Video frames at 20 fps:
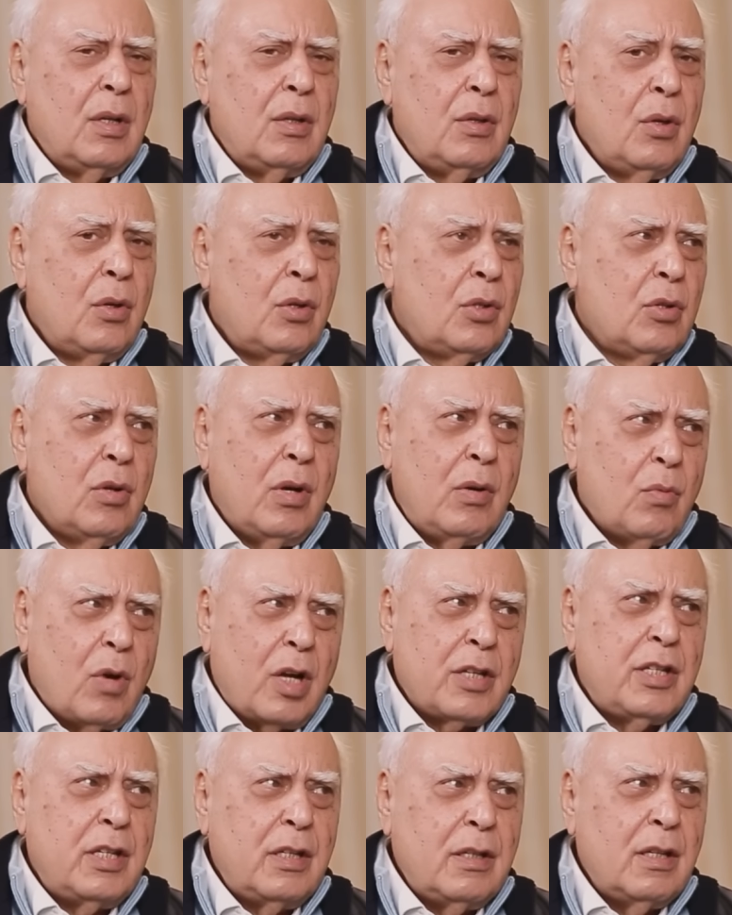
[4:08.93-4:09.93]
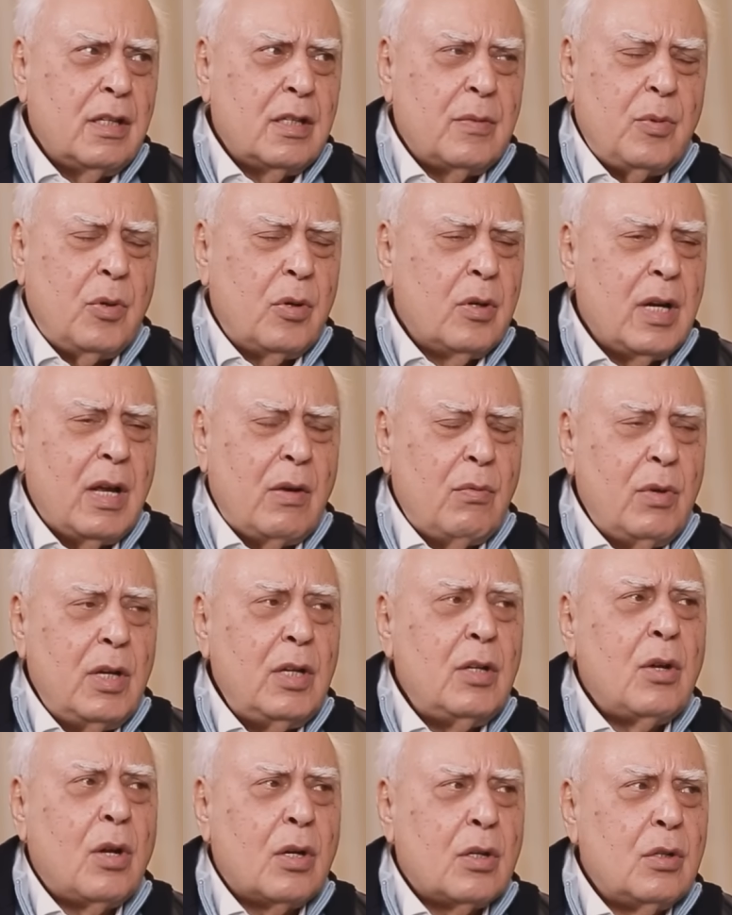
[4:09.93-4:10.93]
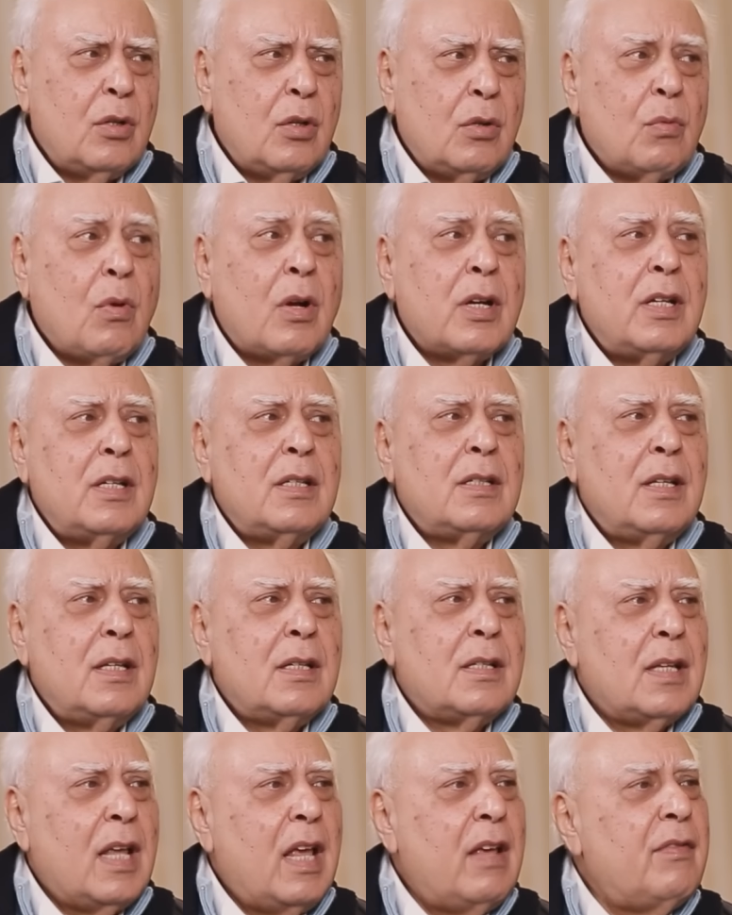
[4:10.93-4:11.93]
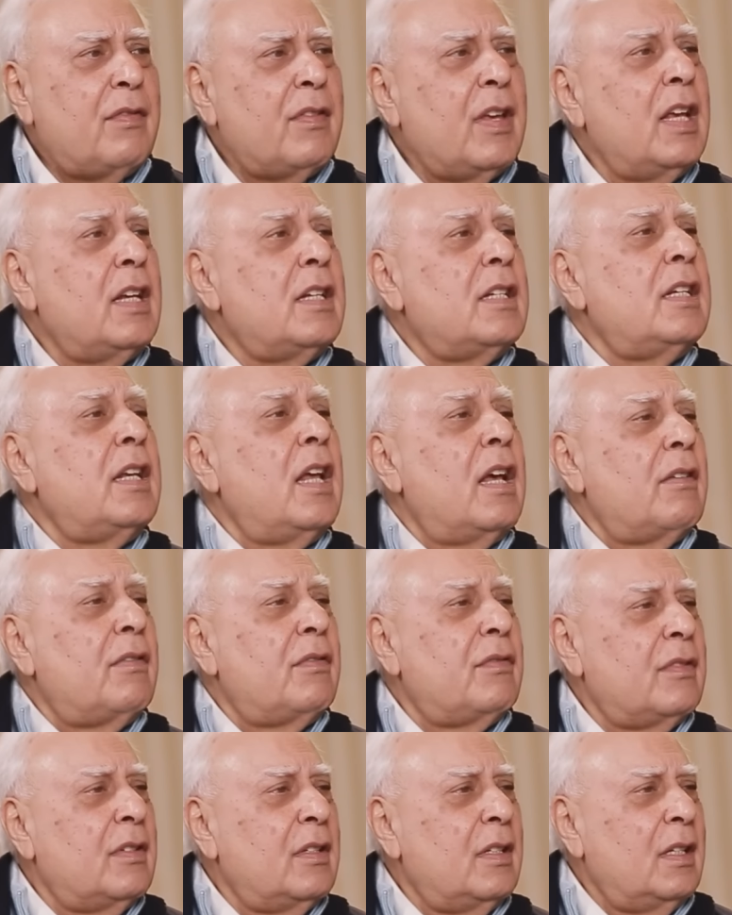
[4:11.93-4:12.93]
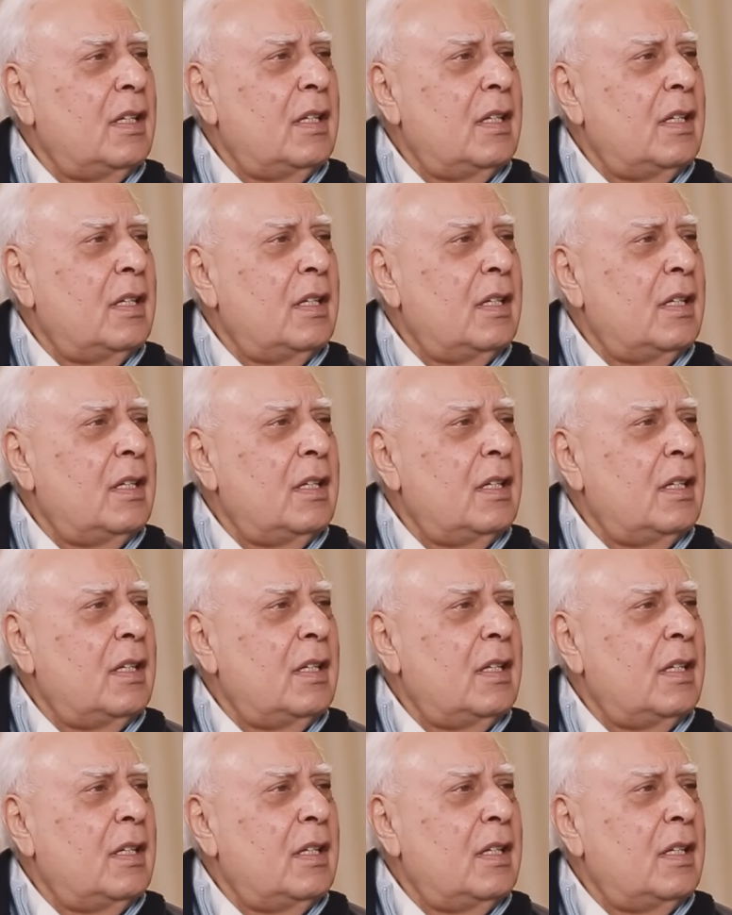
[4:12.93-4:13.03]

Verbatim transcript: those who are watching this program will not know, what is this FATF?